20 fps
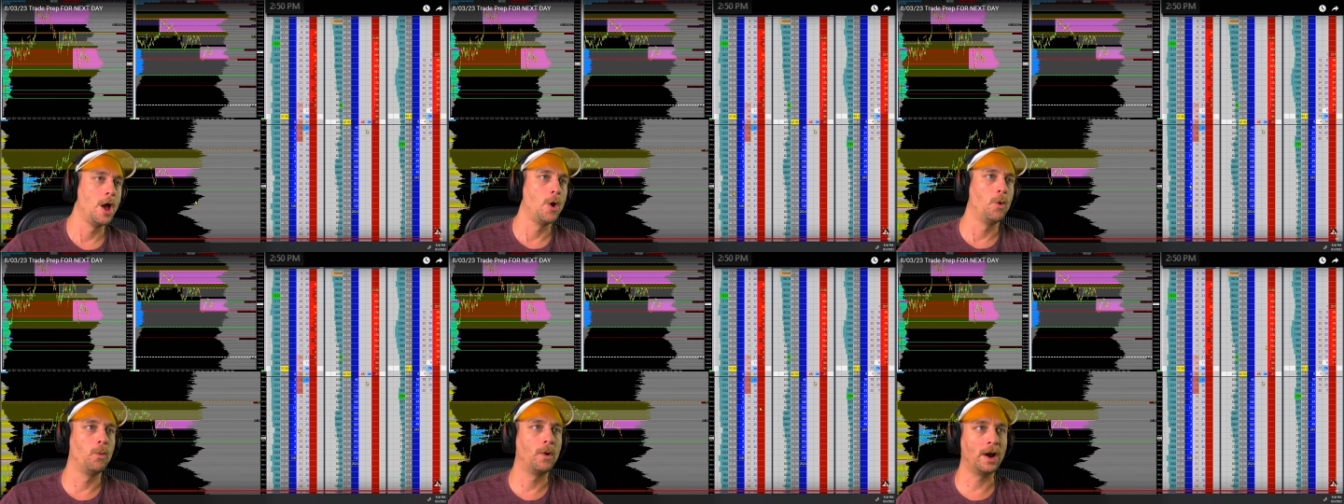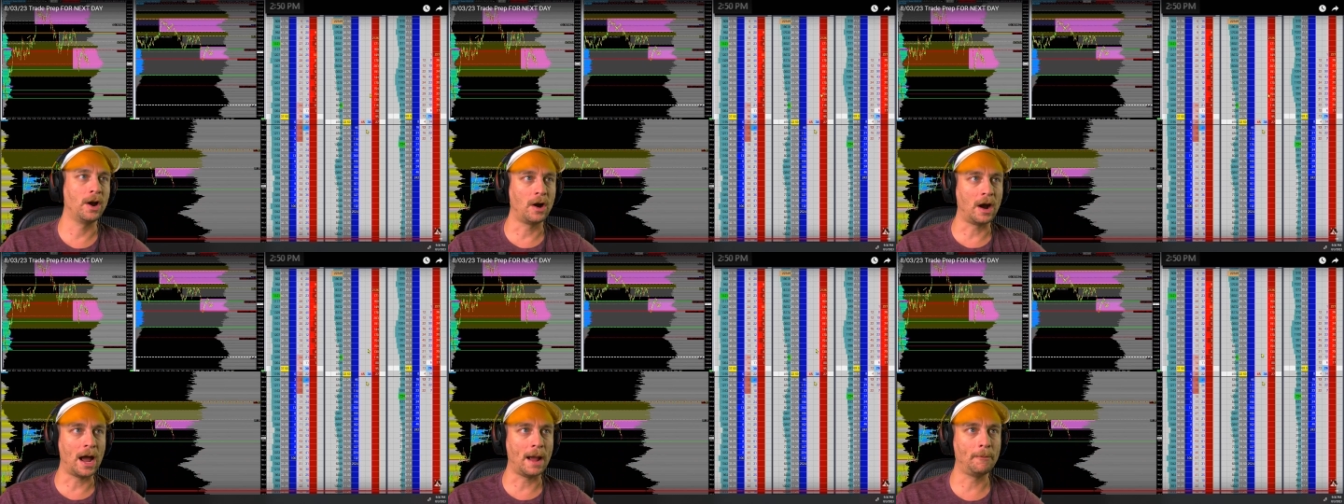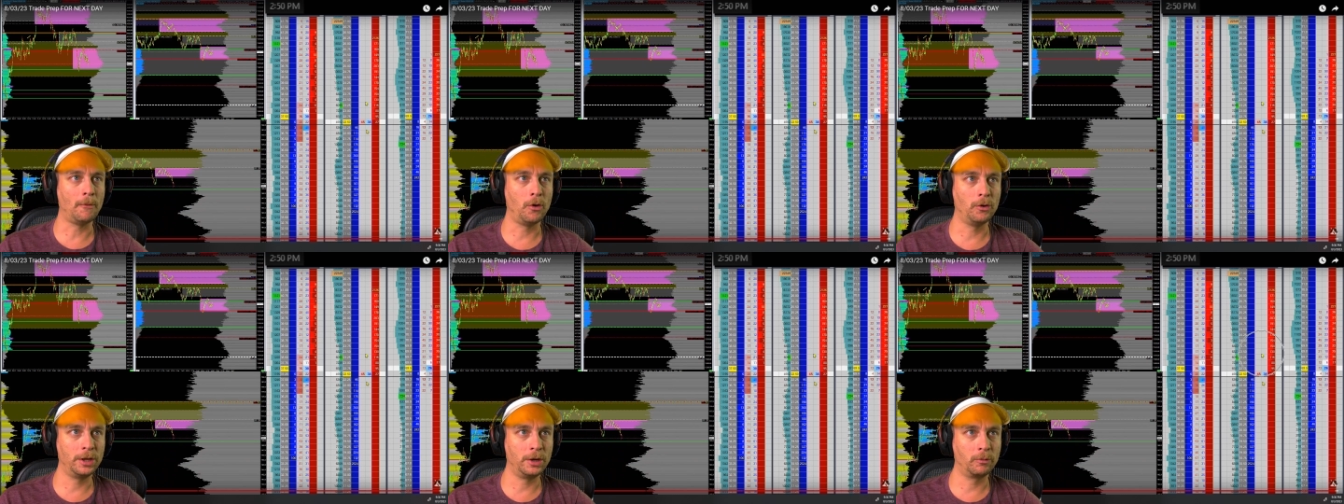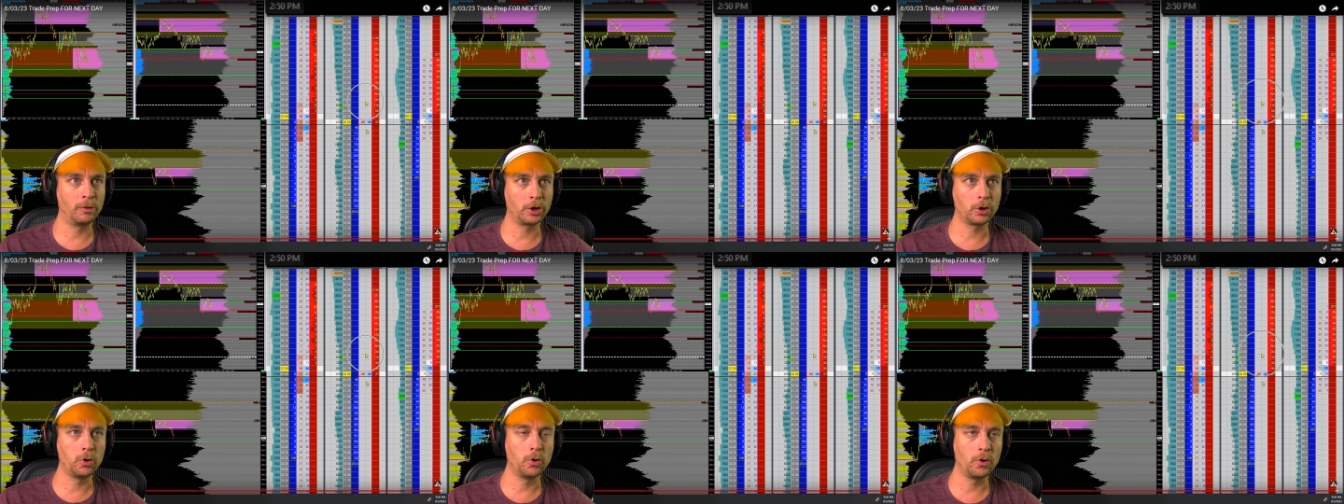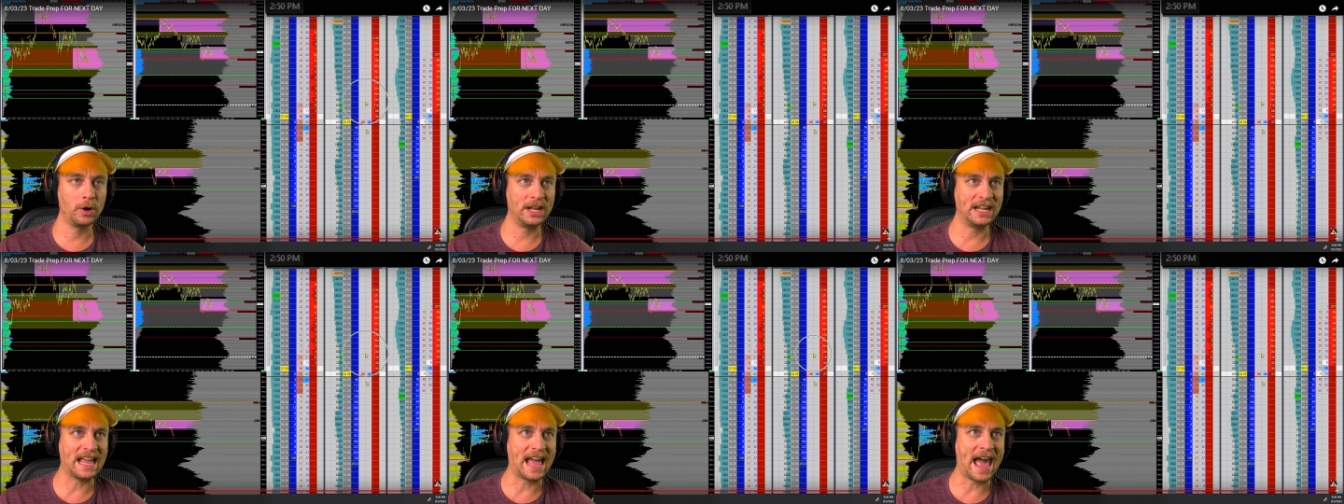where I'm only
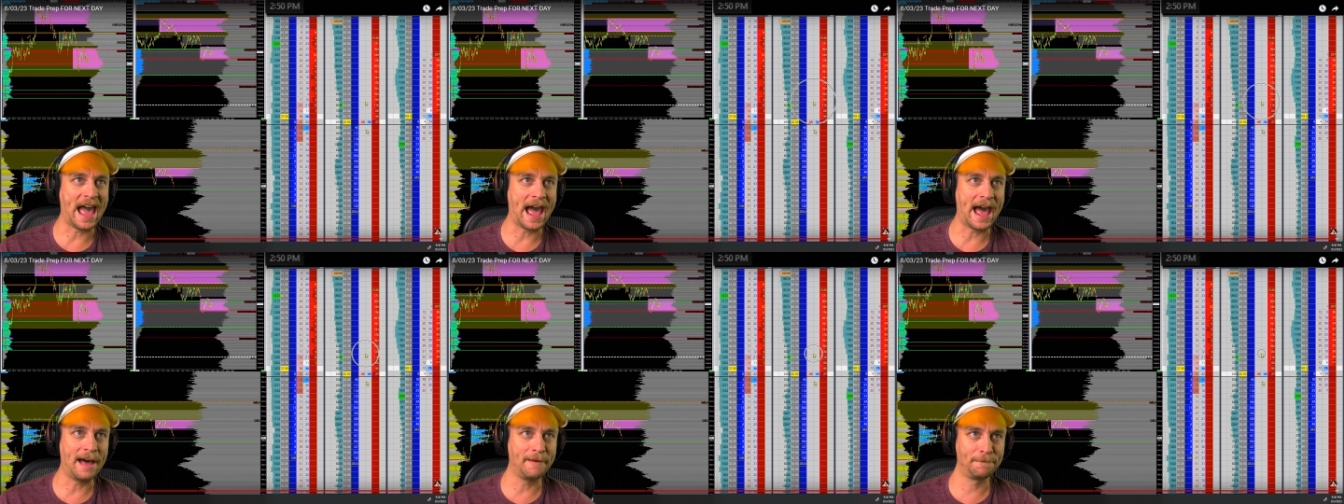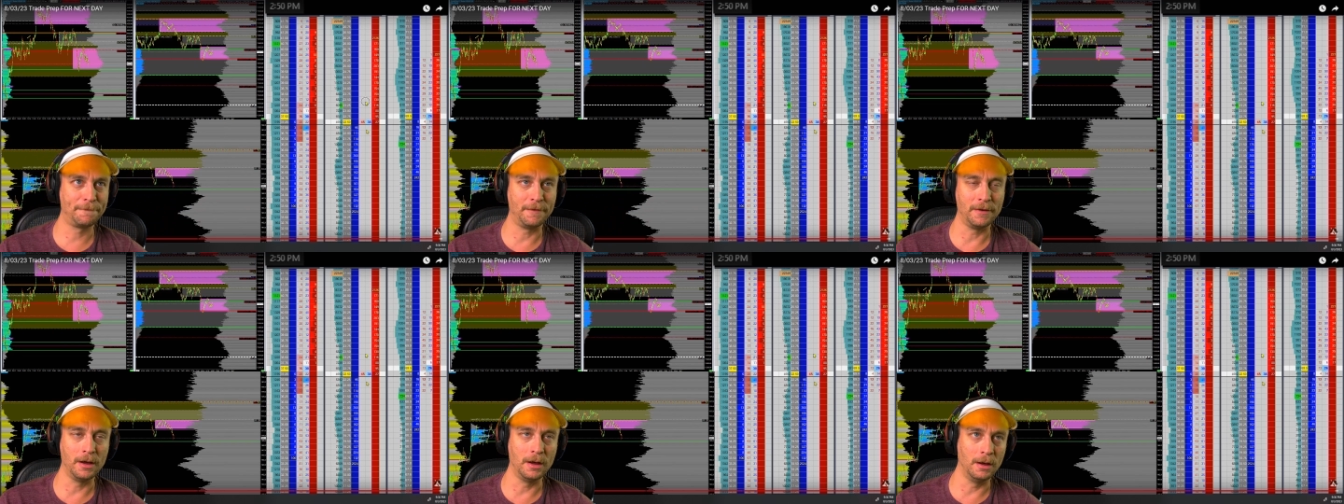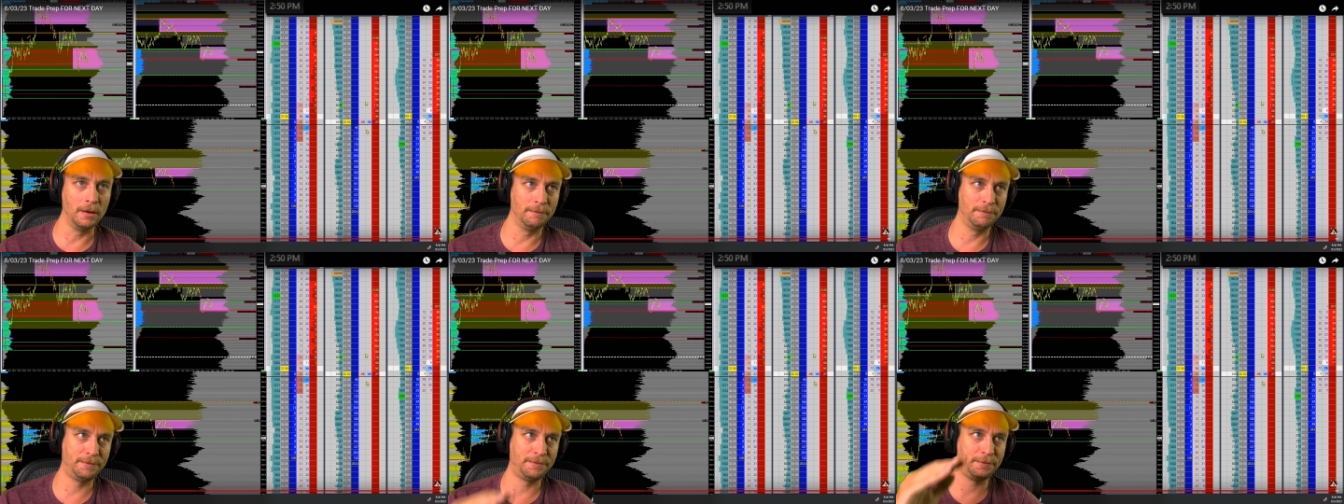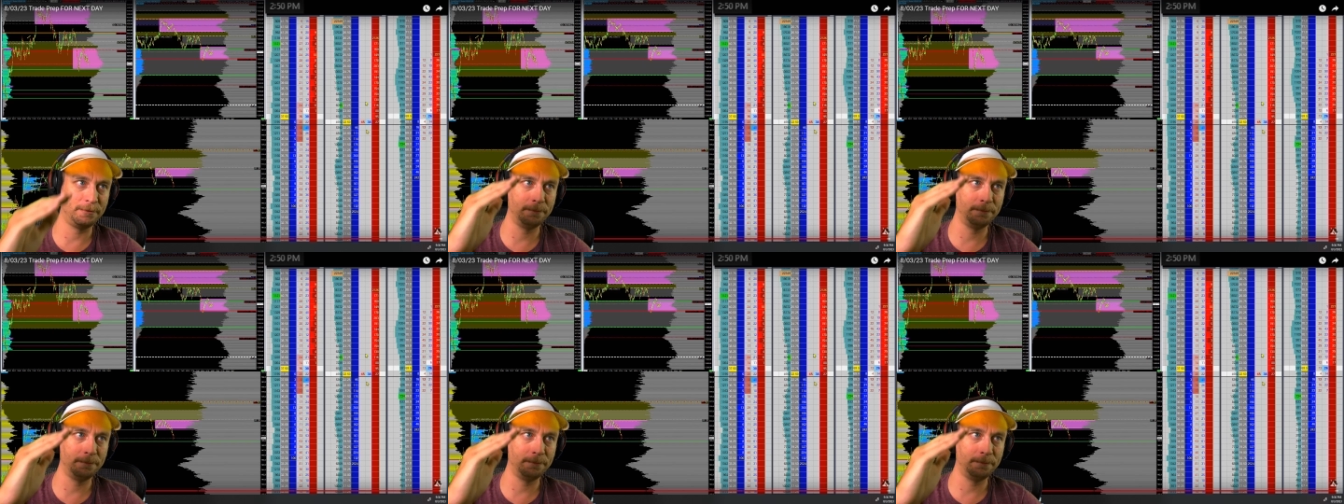recording half of